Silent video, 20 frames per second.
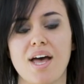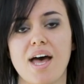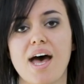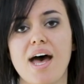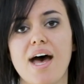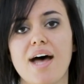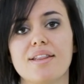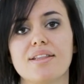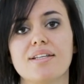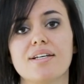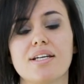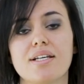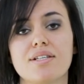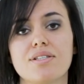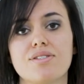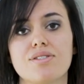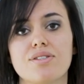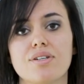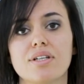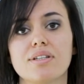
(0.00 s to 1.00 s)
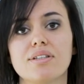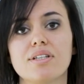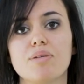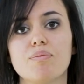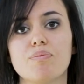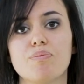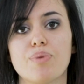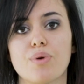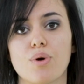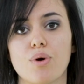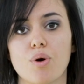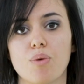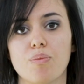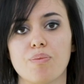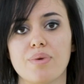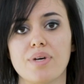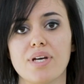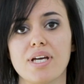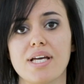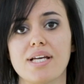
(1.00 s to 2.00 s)
and inserting probe
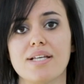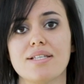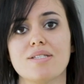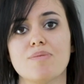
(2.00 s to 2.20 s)
in